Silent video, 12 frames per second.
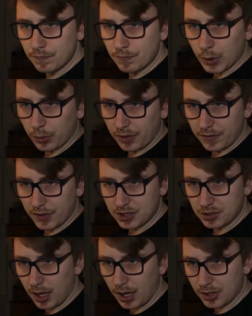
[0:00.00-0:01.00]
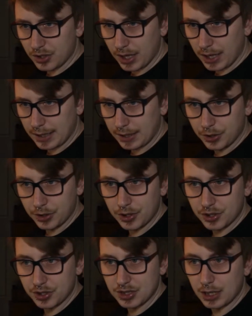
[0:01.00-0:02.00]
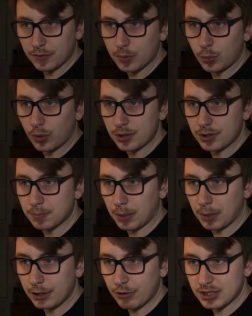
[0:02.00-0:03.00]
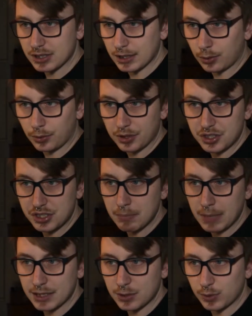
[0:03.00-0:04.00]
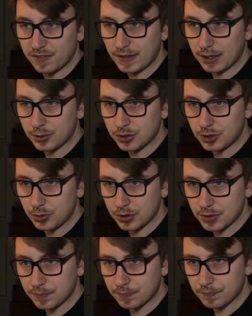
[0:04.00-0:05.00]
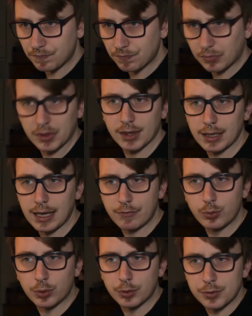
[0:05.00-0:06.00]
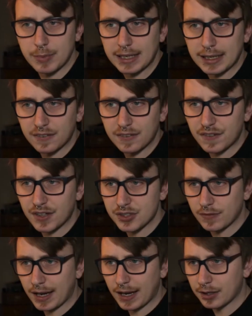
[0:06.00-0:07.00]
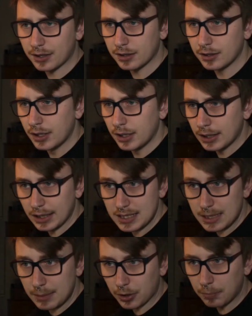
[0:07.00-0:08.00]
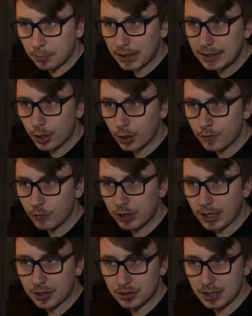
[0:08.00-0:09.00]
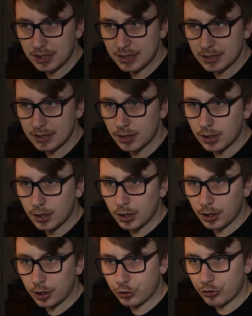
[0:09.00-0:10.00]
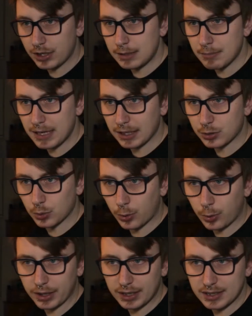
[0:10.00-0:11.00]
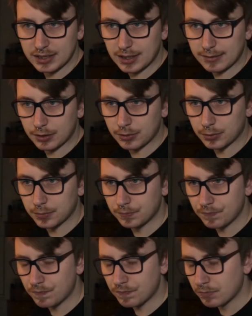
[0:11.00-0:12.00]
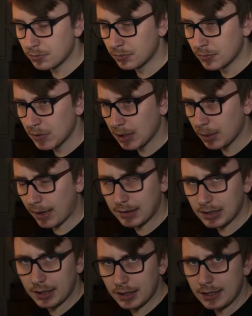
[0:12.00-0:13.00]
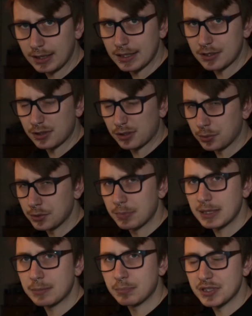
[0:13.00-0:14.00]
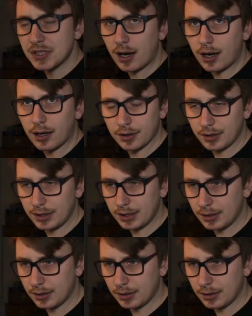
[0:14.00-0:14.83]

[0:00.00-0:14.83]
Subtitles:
On the 1st of March, Hannah hurts herself while she was play wrestling on the gym mats with fellow students. Everyone was making a fuss over Hannah. It seemed a complete overreaction, he says. The trainee medics were quite hysterical. Apparently the incident was a bit bizarre, the